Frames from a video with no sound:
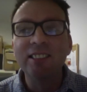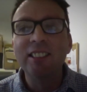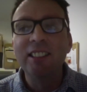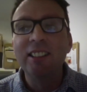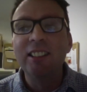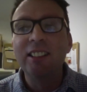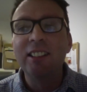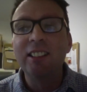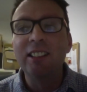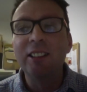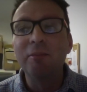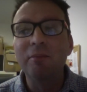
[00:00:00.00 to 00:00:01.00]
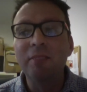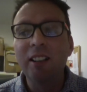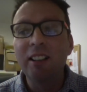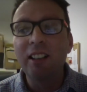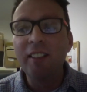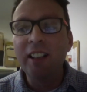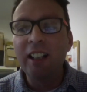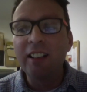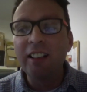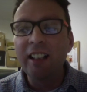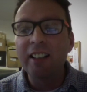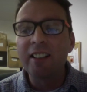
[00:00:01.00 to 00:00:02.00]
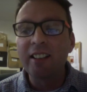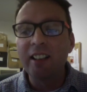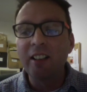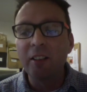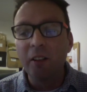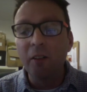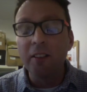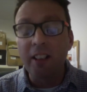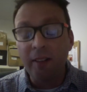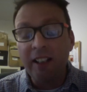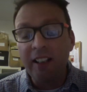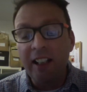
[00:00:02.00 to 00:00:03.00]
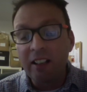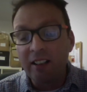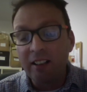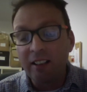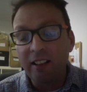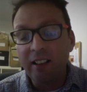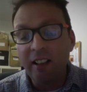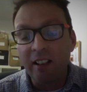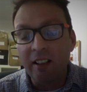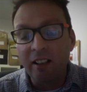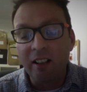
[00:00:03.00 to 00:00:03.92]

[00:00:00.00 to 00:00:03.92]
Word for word: Yes. Um, and I think that, and that's, and also he, he's, you know,